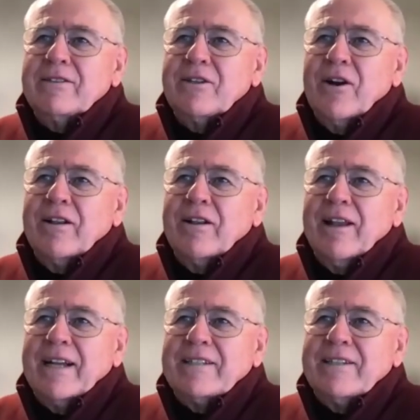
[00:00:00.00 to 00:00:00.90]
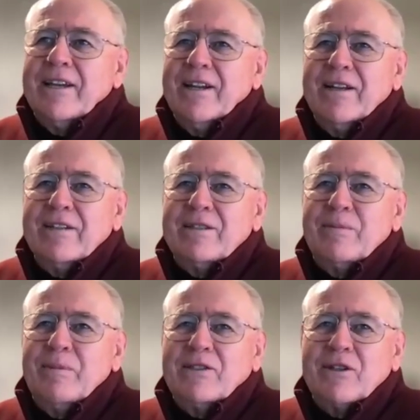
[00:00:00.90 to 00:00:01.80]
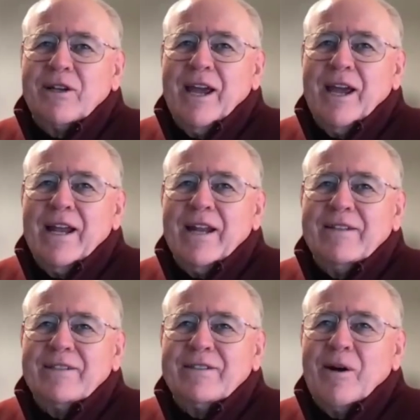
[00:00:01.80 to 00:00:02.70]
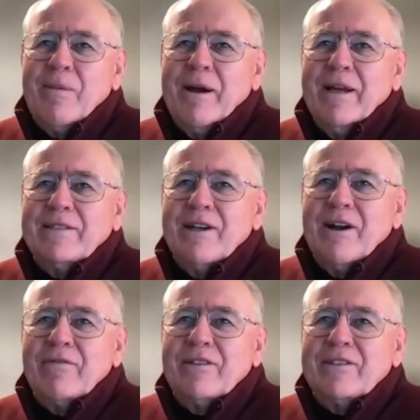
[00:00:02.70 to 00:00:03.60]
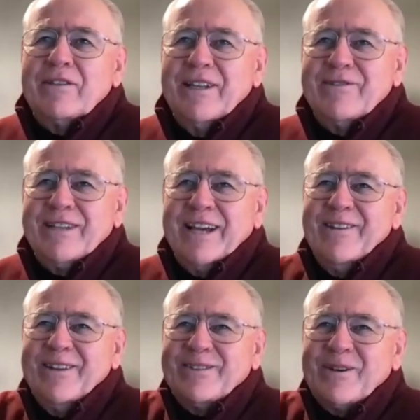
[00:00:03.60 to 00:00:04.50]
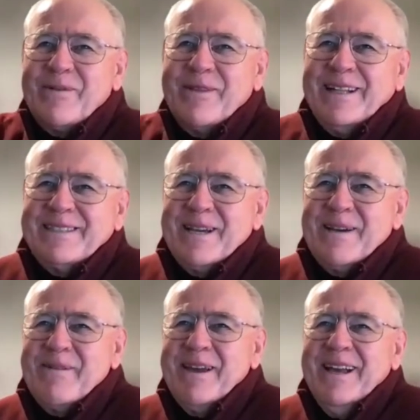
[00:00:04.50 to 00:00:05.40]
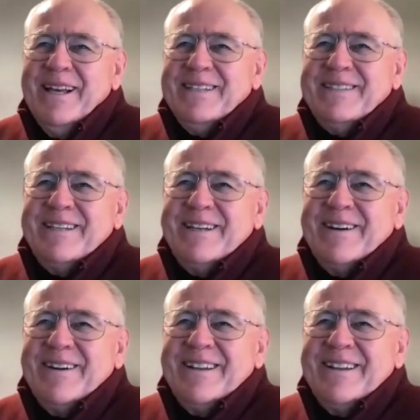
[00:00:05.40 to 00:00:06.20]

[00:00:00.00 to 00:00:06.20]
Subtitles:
started collecting it in a special can just all by itself to see? Is that you that told me that, Tammy? So,